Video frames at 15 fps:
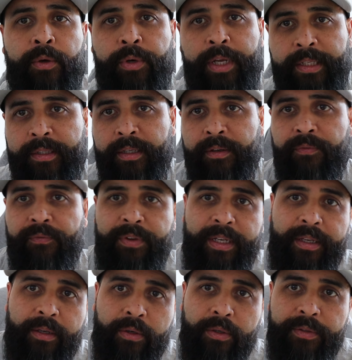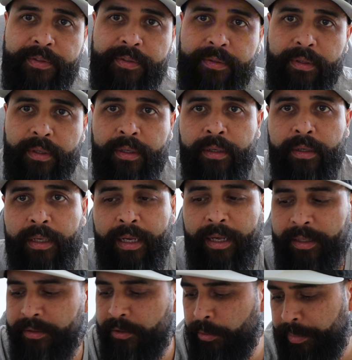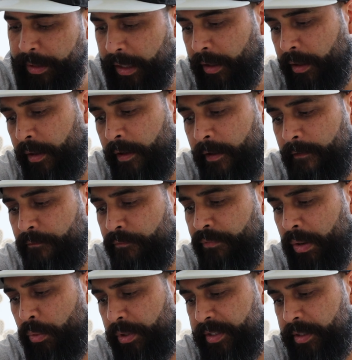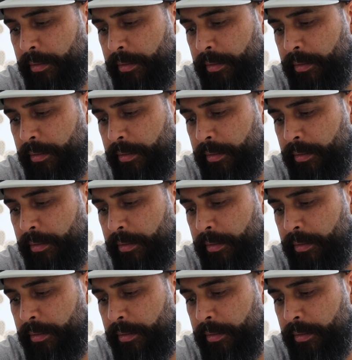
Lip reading: creating videos has to be very